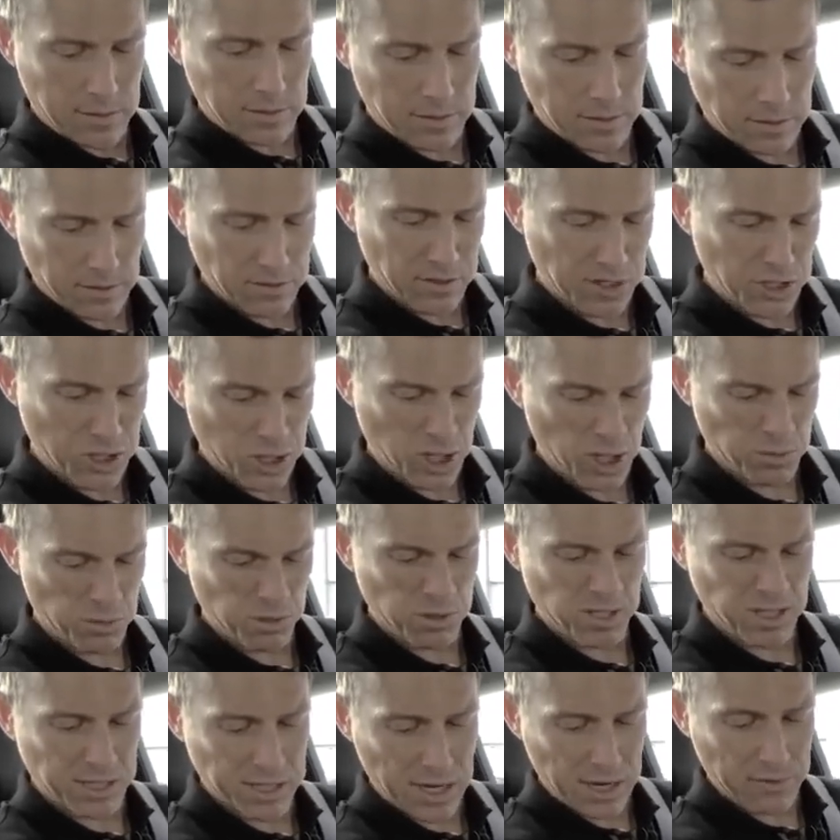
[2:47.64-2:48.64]
And on these
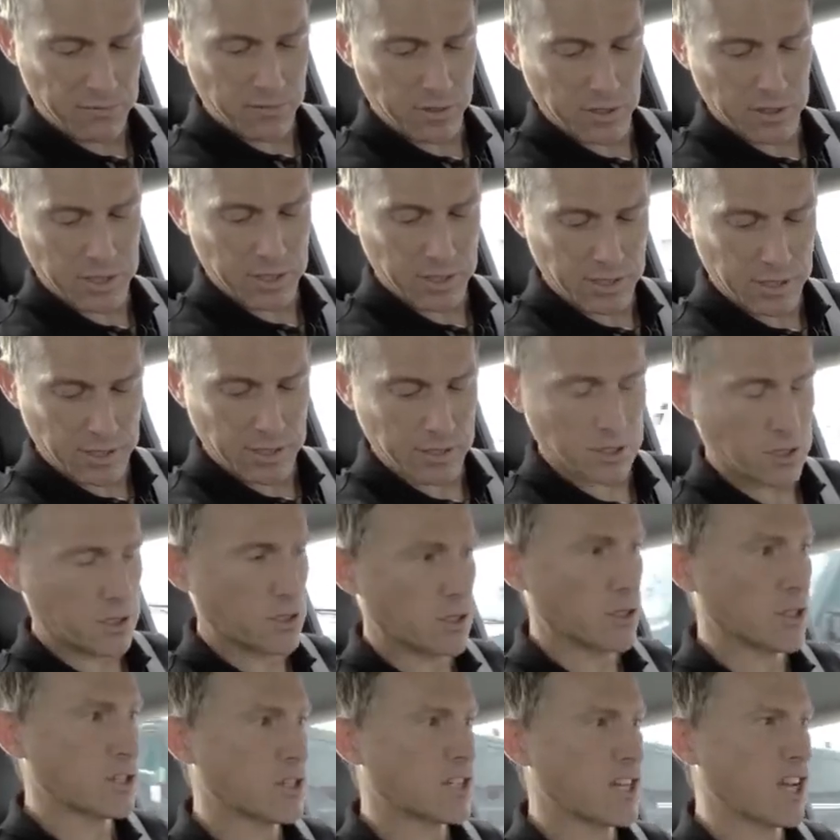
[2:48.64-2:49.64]
cobbles it's averaging
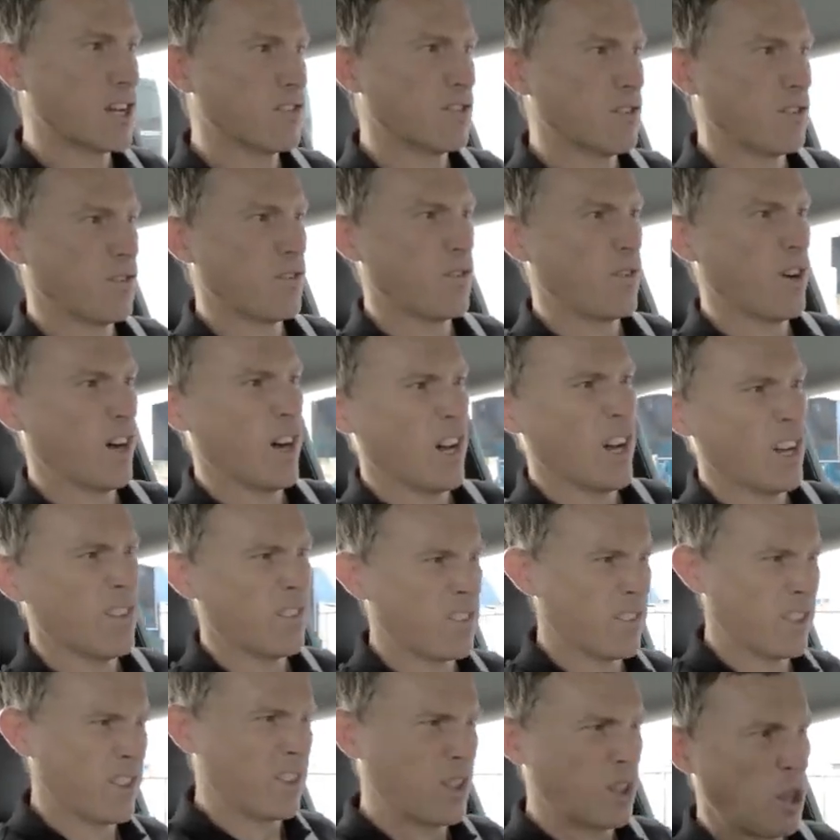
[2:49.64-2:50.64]
just over
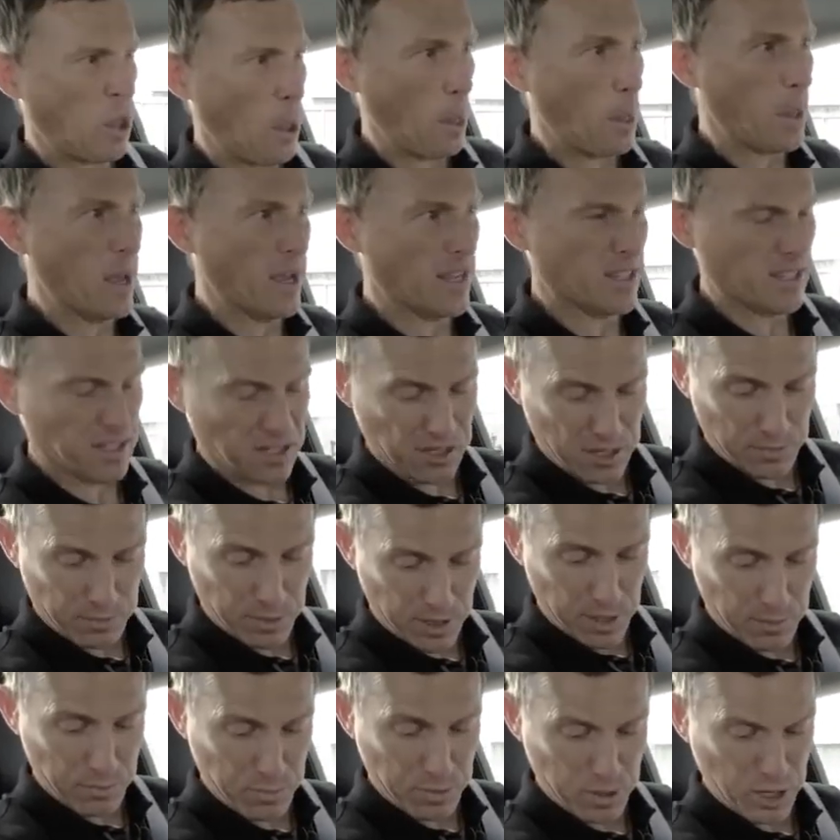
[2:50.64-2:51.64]
5. There's another
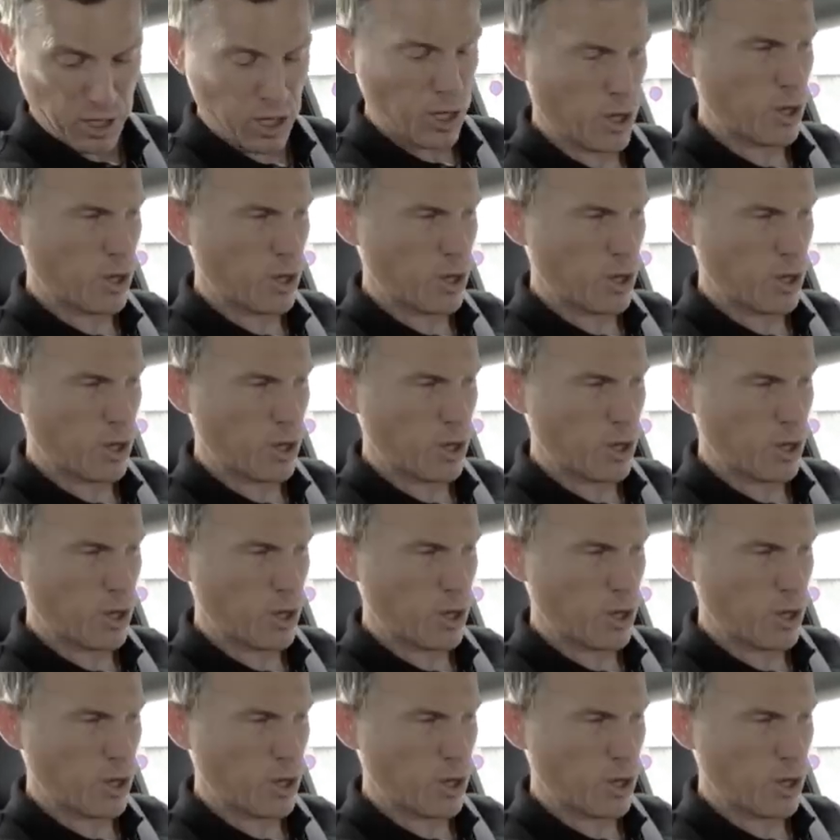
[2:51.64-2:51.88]
bump.